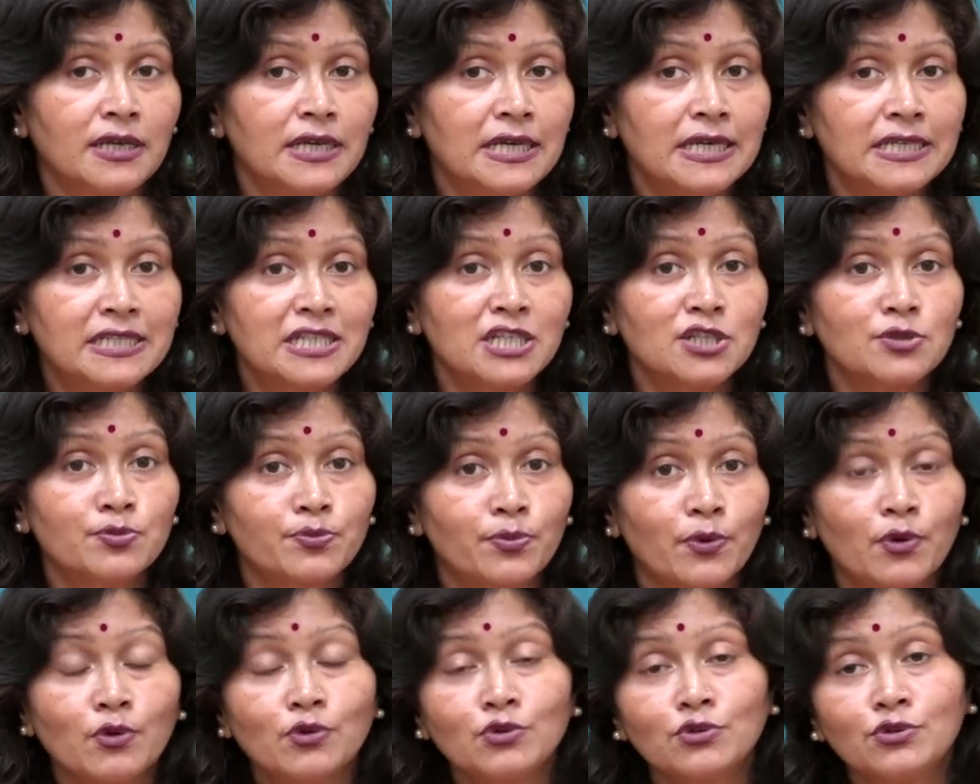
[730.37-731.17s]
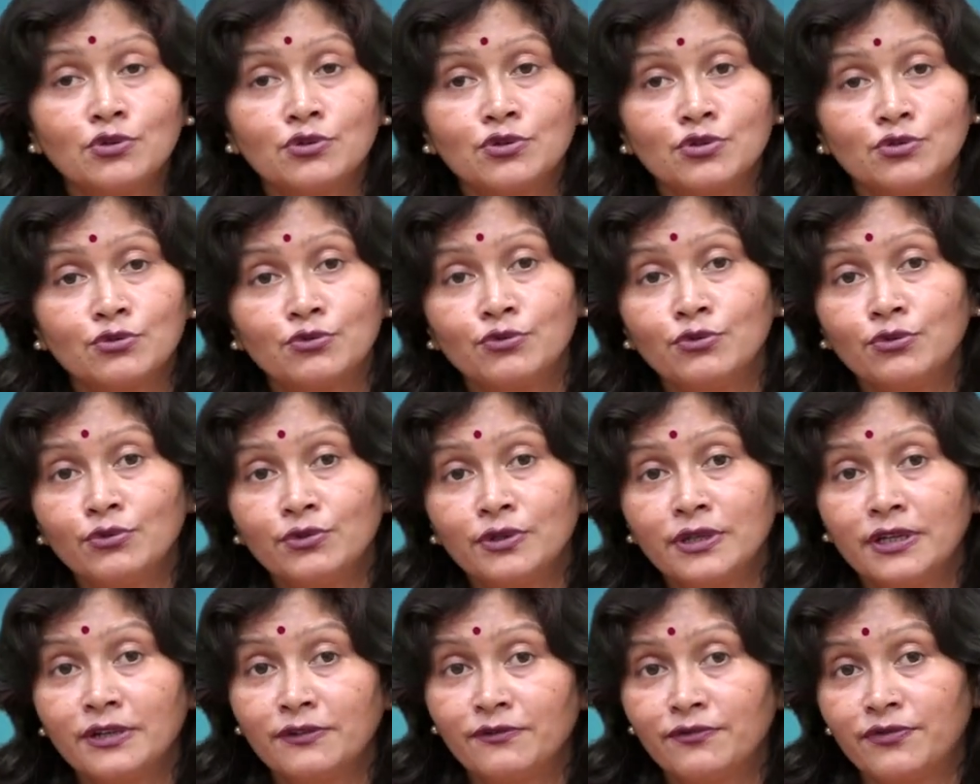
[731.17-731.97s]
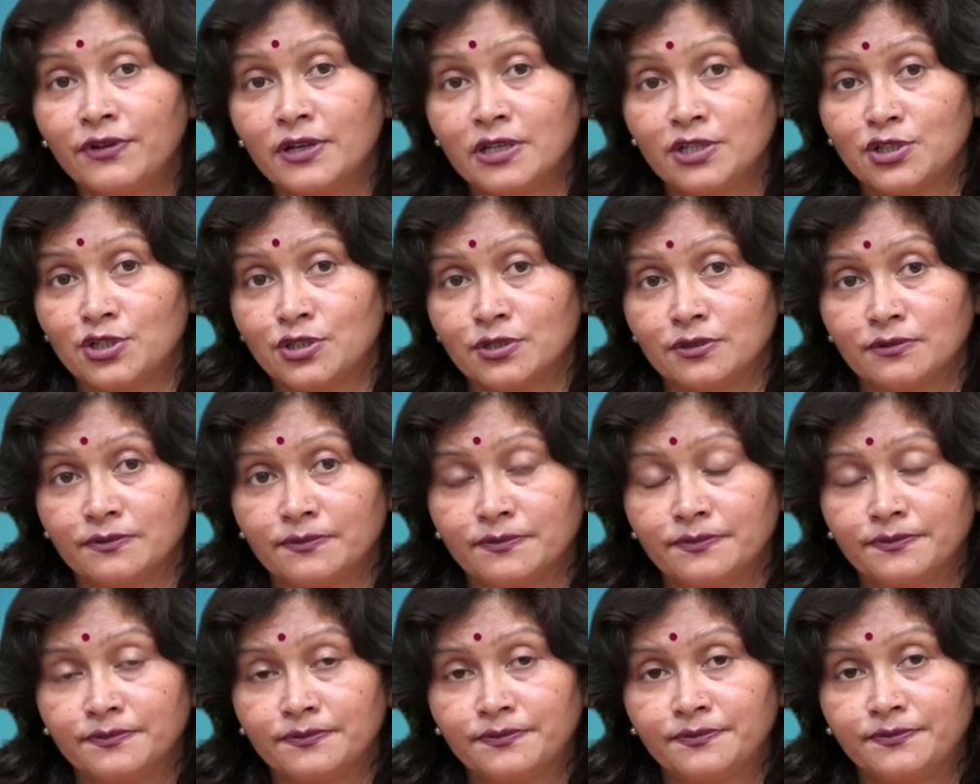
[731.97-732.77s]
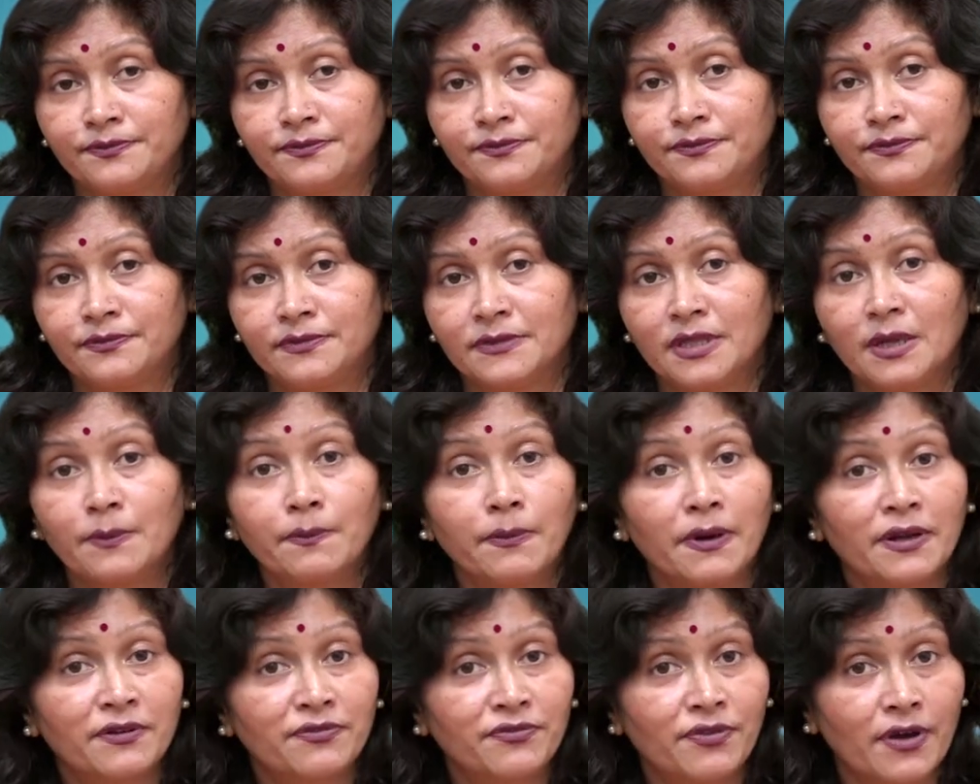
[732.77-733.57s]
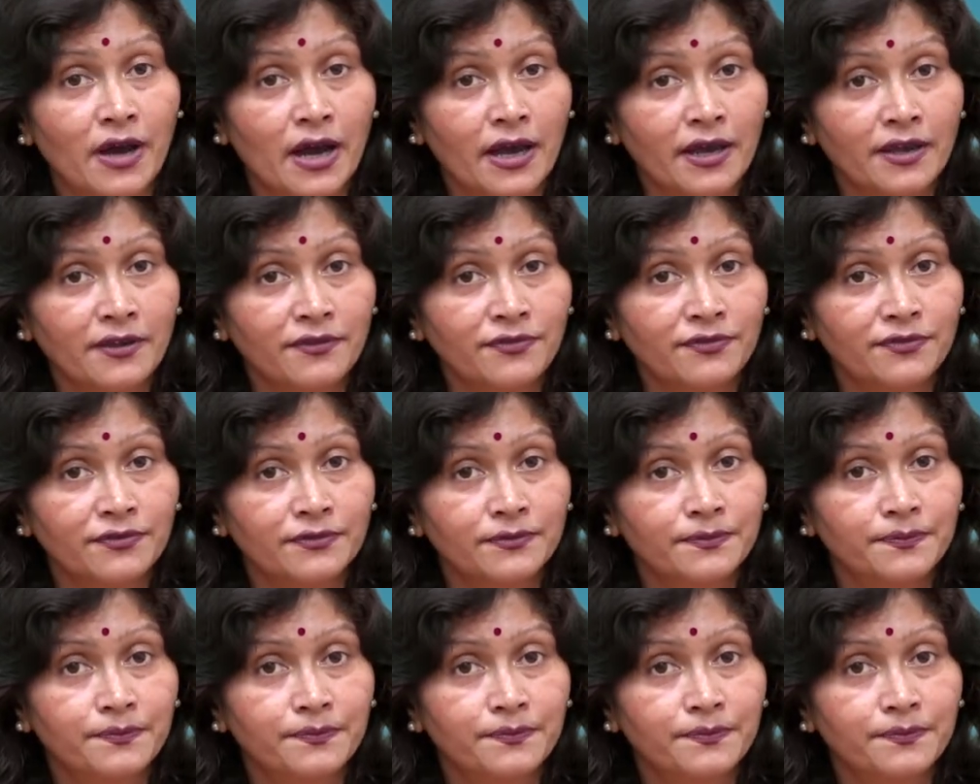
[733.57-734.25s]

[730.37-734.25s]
it is prone to inflation. Number five,